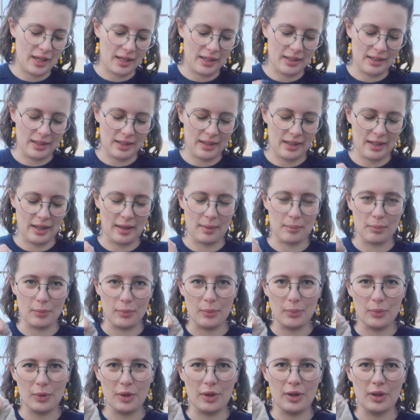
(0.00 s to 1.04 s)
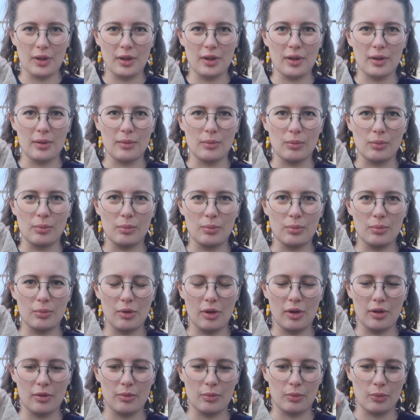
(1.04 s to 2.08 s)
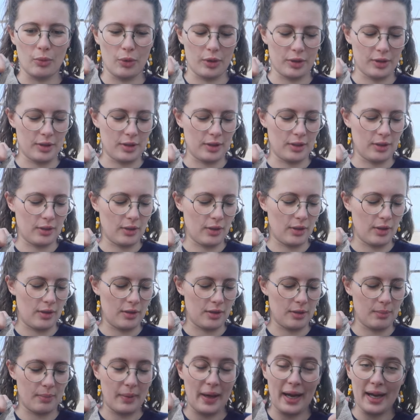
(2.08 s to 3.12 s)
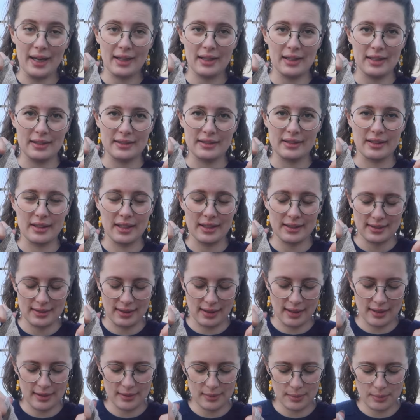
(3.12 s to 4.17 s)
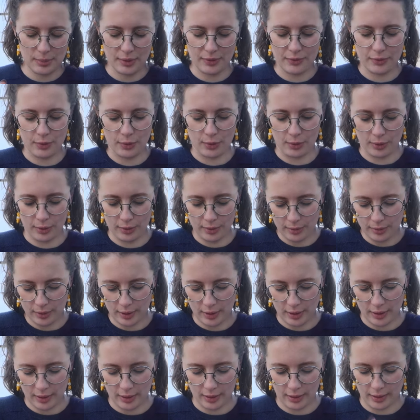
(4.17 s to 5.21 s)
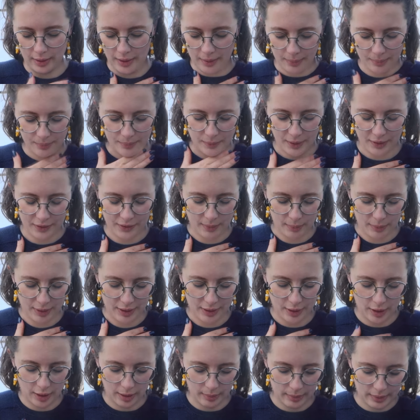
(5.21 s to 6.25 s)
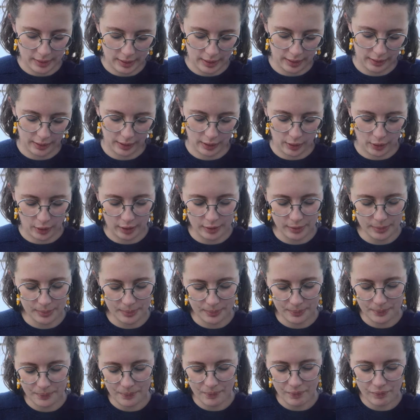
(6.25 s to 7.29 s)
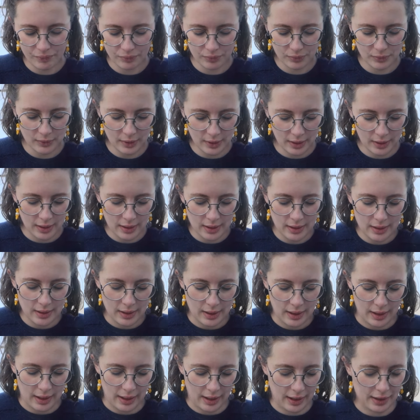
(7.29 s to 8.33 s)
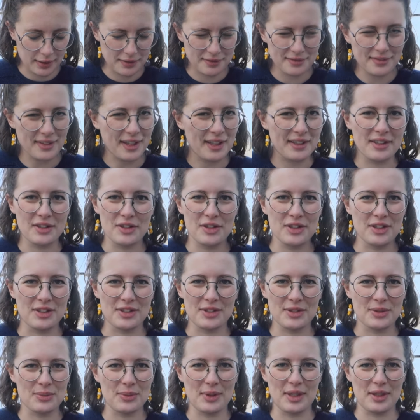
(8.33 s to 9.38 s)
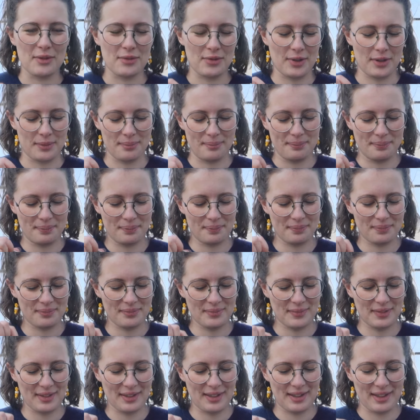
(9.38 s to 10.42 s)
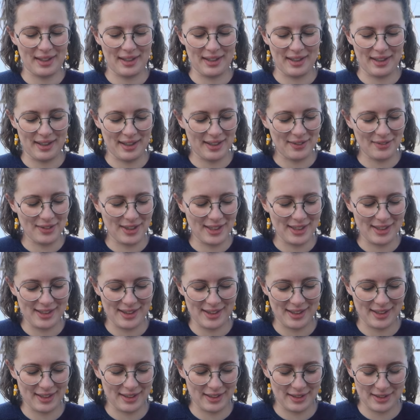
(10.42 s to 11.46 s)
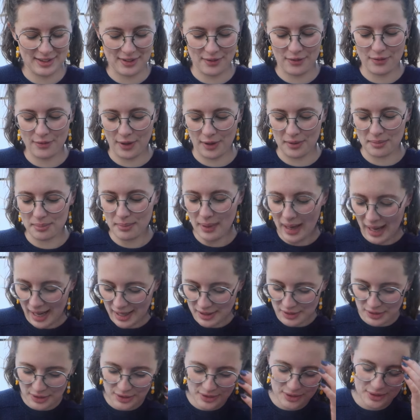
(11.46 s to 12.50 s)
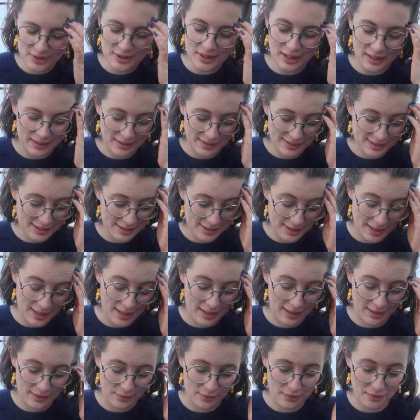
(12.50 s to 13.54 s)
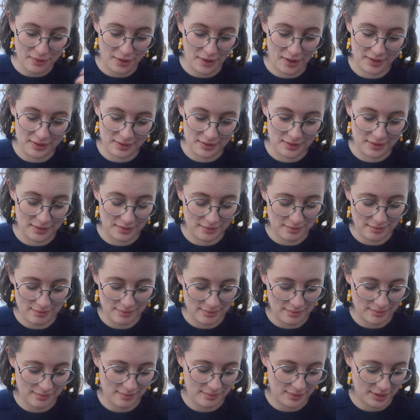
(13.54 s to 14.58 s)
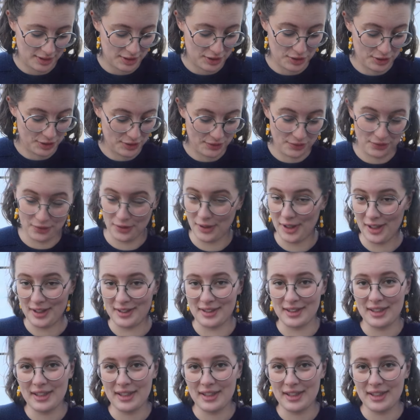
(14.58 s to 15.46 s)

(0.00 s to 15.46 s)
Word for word: I am uh, working on the back as the next thing before uh, assembling up the color. Um, and it's just really fun. Uh, I really think it's a fun pattern. It's a fun, it's just fun.